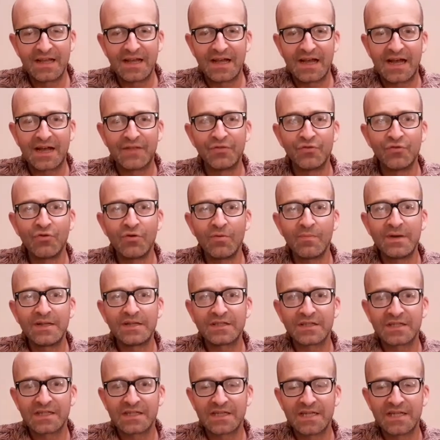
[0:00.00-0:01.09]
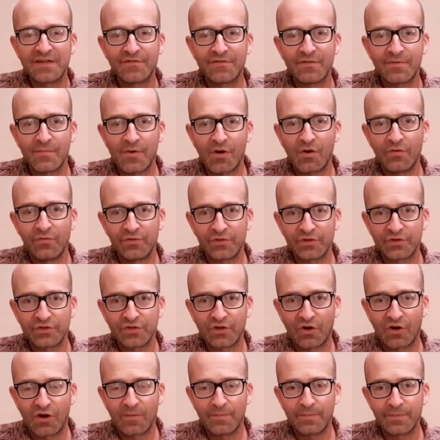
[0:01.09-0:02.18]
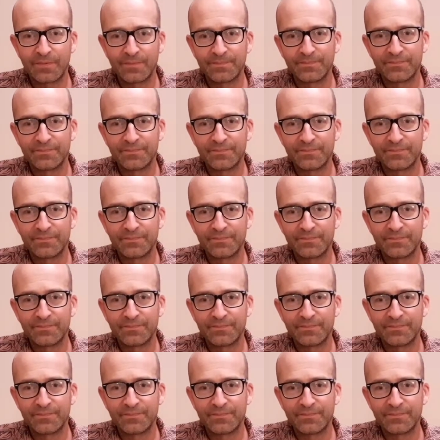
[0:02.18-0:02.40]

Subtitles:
and normally just leave them on the top.